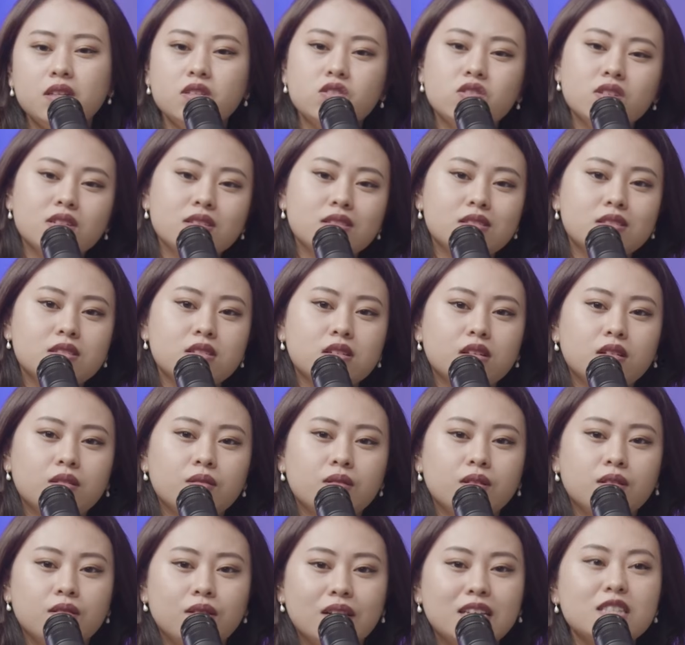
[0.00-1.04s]
just
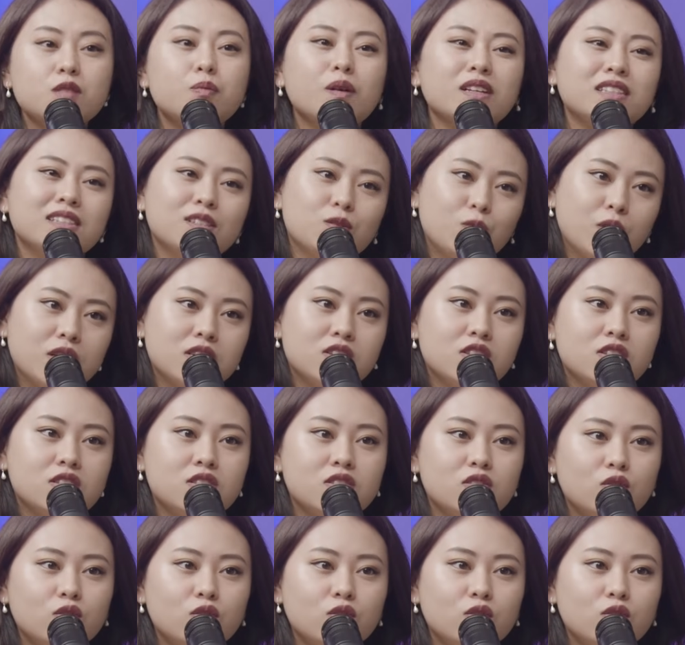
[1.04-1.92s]
expected questions.